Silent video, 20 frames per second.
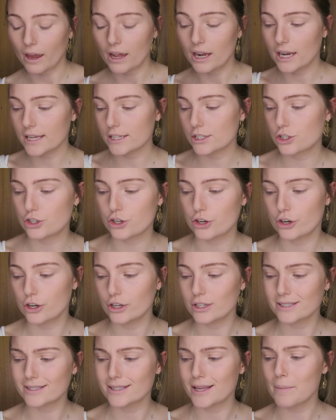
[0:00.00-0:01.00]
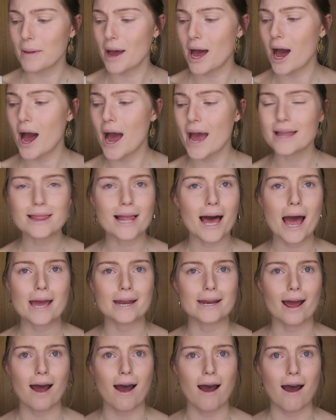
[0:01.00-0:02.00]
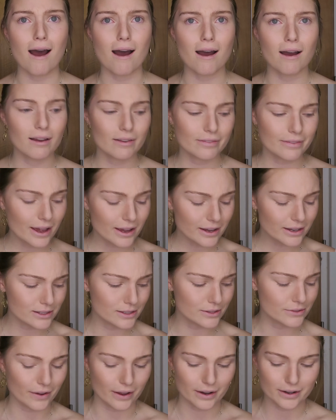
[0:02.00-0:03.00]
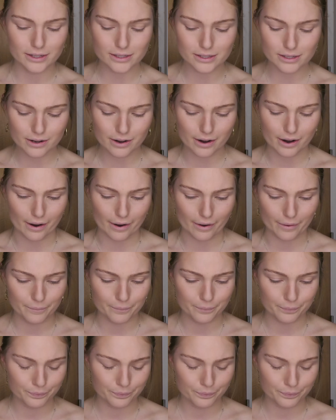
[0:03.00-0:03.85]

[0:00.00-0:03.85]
let's do some highlighter. That is fun, isn't it?